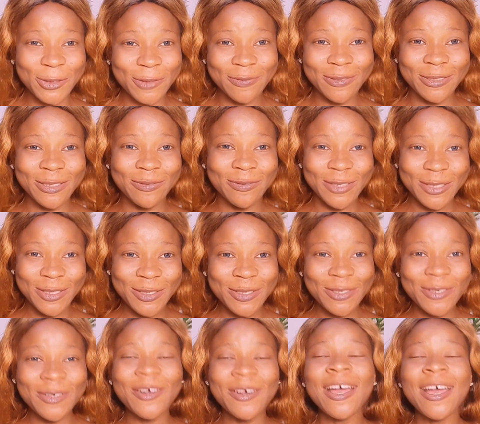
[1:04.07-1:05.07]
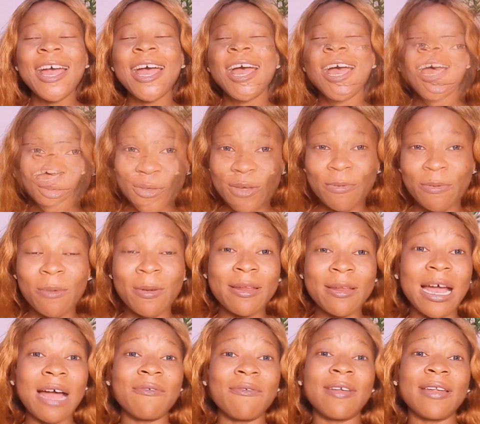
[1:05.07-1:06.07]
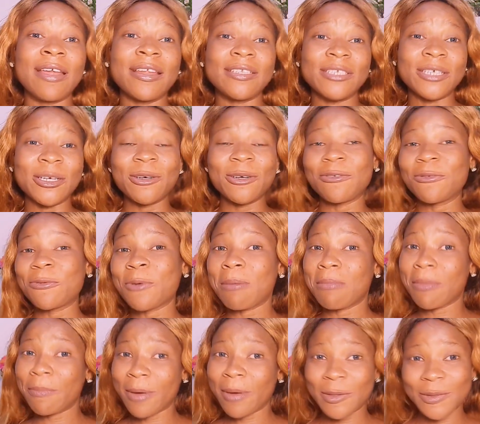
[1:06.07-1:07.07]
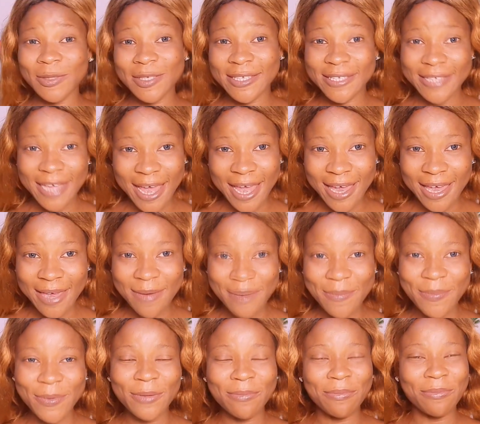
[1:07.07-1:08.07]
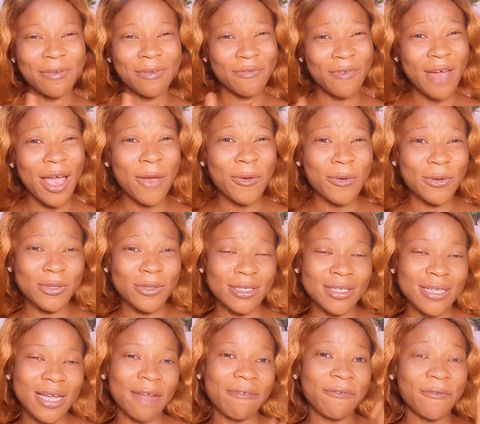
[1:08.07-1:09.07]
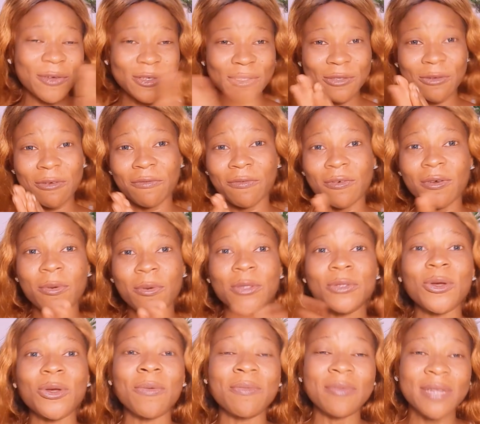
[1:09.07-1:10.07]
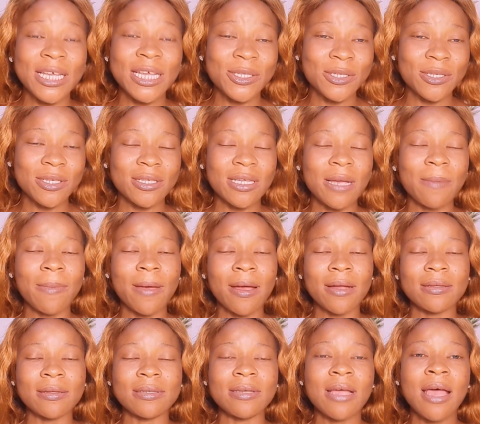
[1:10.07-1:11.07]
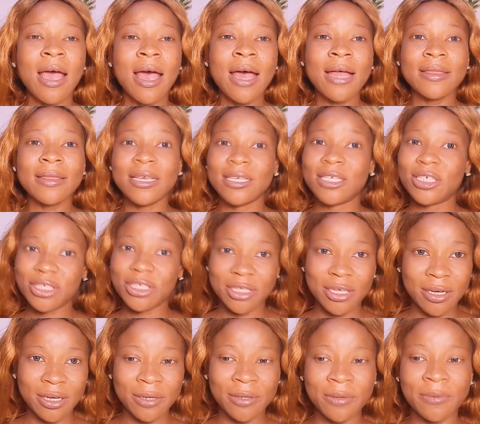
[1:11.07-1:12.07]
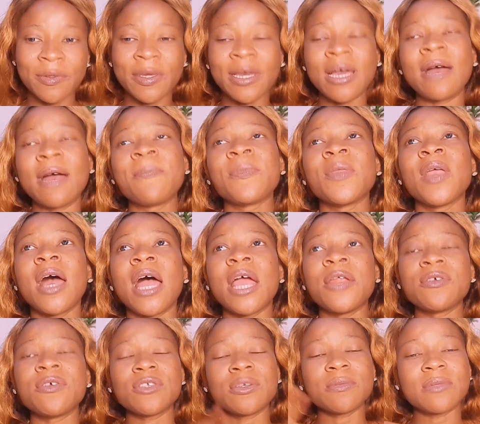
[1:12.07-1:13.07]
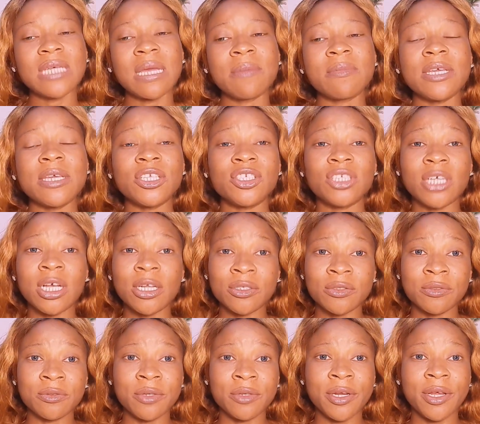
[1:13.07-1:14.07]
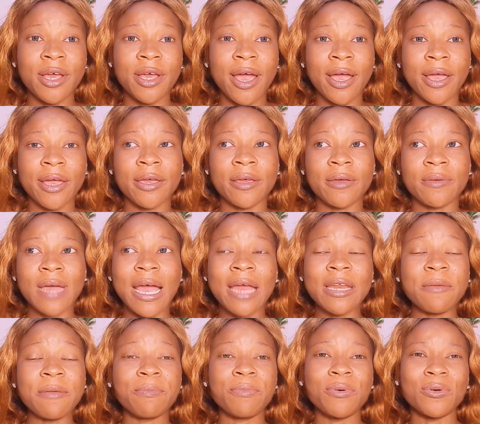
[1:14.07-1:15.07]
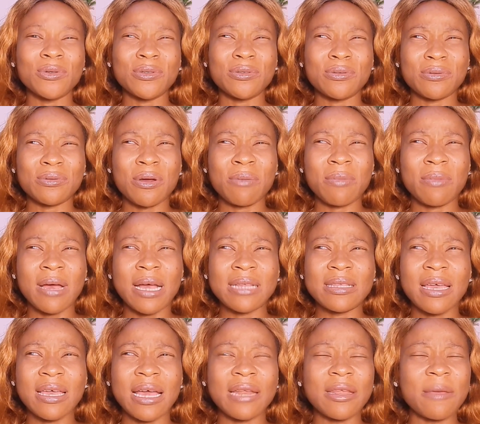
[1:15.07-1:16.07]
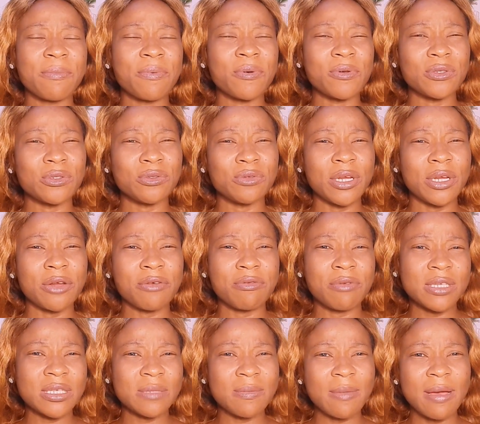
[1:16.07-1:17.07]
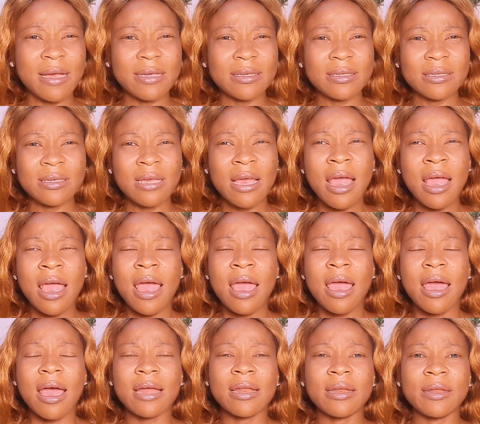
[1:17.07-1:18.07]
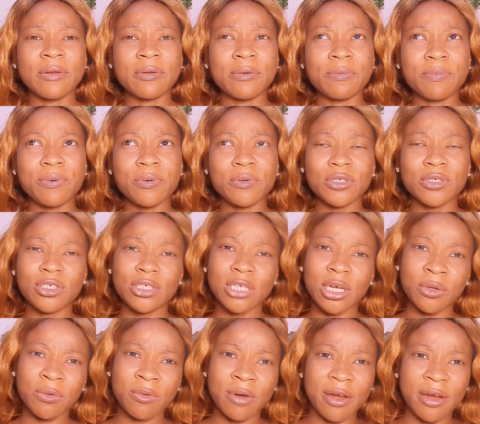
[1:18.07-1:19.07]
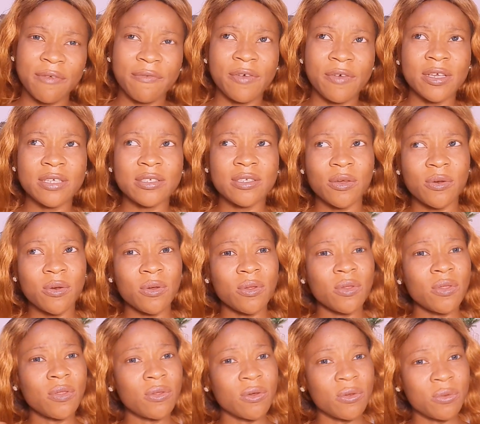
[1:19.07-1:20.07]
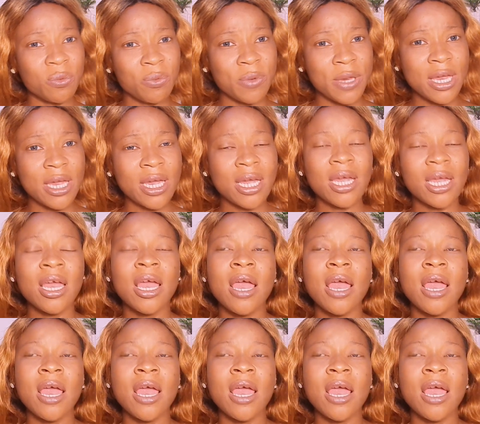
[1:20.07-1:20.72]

of this video you probably have an idea of what i'm about to say but before i go to that first of all i want to update us about this channel yeah i know sometime in january i i didn't post oh. i think i didn't post during christmas and they didn't post January 1st, 2nd, 3rd week.